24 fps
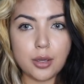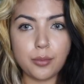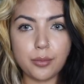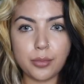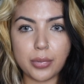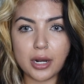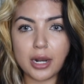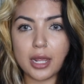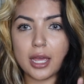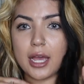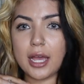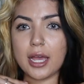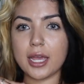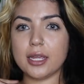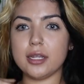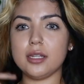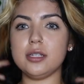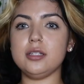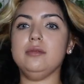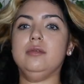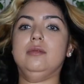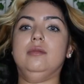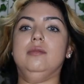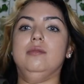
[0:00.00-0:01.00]
but
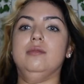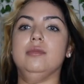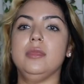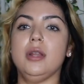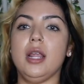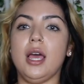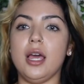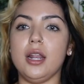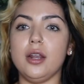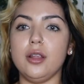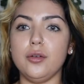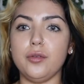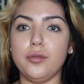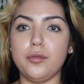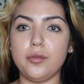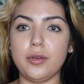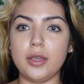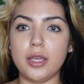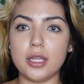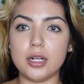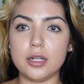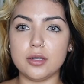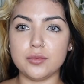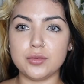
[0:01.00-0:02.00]
I'm not a
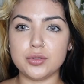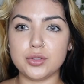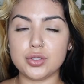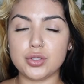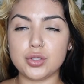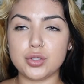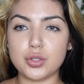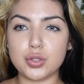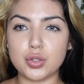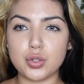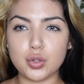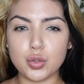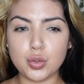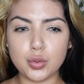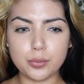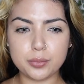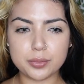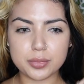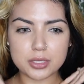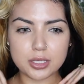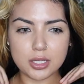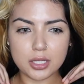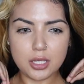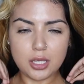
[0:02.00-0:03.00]
fan of
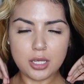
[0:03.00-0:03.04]
scooped,